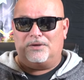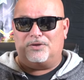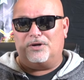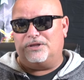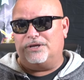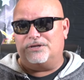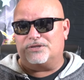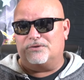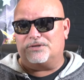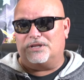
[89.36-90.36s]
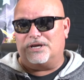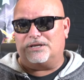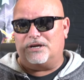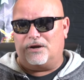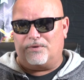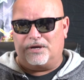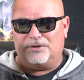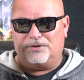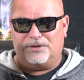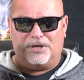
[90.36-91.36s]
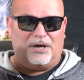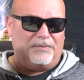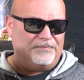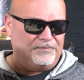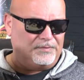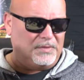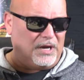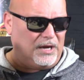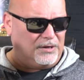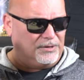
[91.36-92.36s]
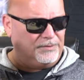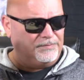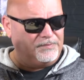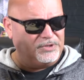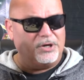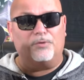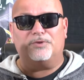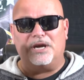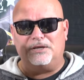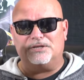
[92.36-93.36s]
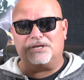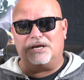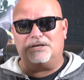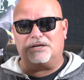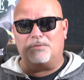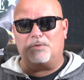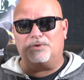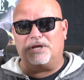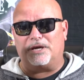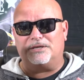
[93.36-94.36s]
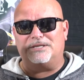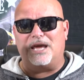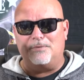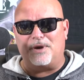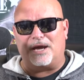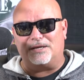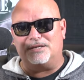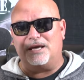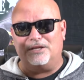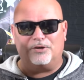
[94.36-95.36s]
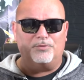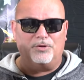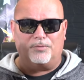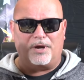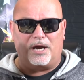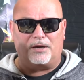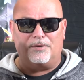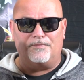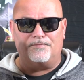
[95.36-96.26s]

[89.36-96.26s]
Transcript: thirty liters, though, is a lot to carry around during the day. And so they decided to come up with like a day pack, a daily commuter pack.